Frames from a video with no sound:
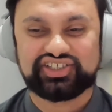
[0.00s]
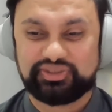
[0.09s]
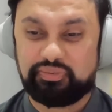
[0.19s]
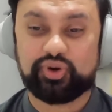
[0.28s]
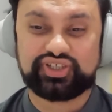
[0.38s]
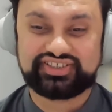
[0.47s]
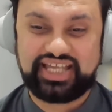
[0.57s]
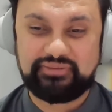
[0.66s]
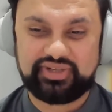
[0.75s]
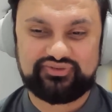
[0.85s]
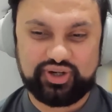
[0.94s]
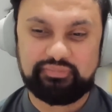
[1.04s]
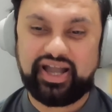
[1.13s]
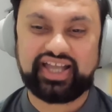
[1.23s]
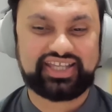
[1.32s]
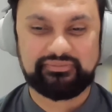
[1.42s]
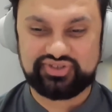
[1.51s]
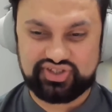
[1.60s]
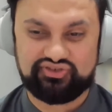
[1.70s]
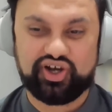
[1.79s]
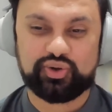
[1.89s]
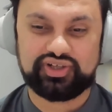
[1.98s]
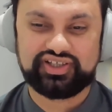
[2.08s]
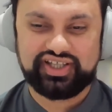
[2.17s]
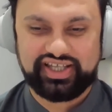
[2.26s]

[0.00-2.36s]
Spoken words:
supporting statement for a biochemistry role.